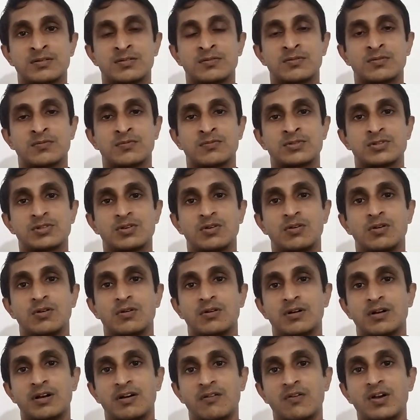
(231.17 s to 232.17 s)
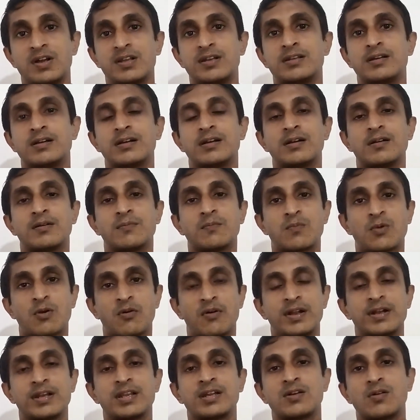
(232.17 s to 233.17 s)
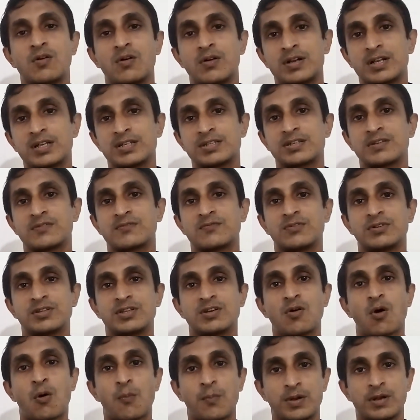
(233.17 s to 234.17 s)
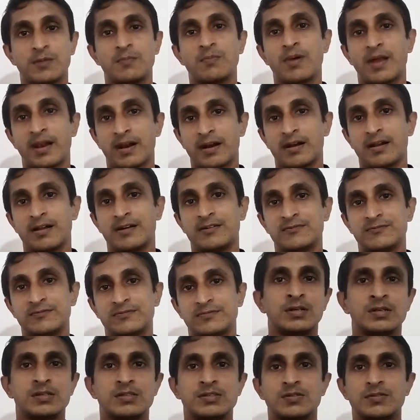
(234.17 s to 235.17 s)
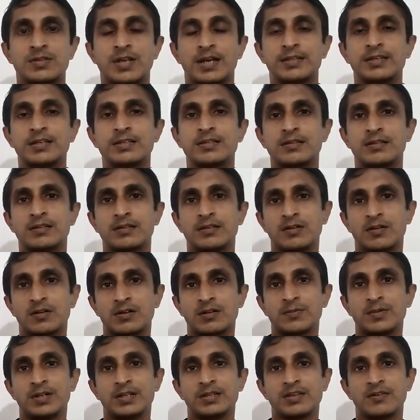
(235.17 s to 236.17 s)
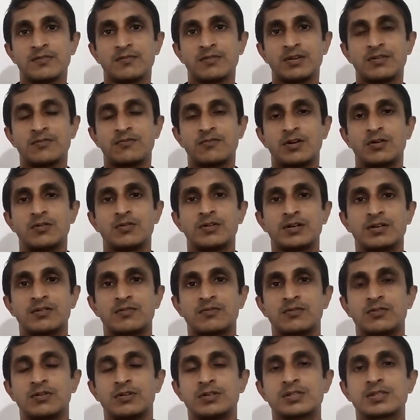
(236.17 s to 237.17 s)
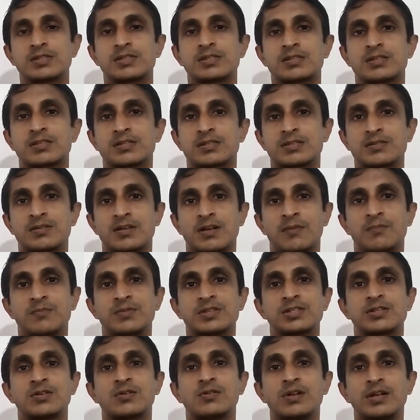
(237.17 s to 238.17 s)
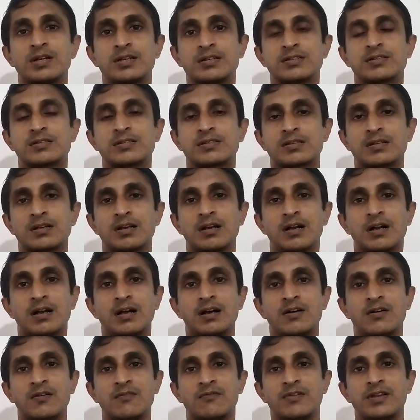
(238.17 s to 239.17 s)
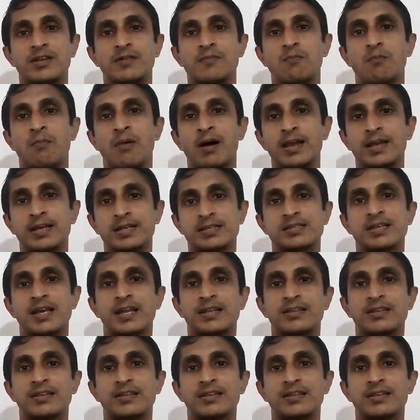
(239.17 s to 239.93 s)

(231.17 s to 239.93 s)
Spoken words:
So avoid providing quotation for the opening paragraph. So the other notable thing we found was some students are very biased at the